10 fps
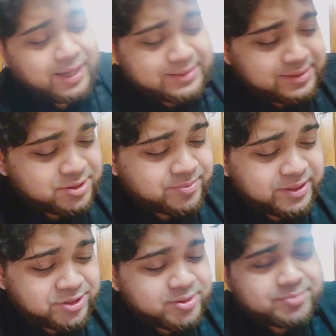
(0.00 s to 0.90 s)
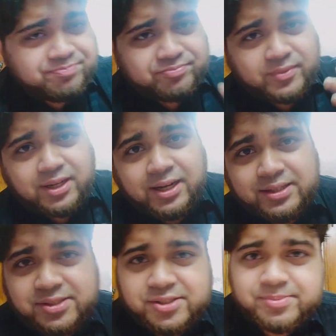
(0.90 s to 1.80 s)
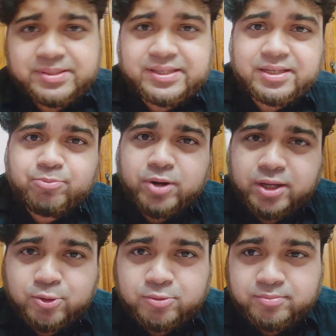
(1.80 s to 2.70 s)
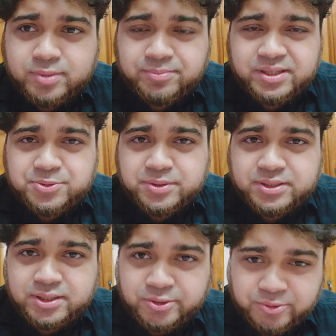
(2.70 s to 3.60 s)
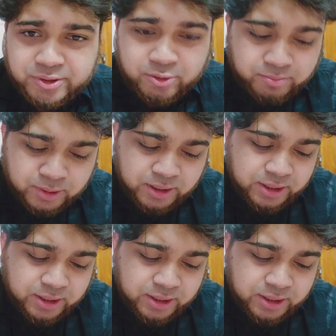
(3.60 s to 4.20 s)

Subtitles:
as I just mentioned, this is basically Cardamom mixed with La Nuit de l'Homme.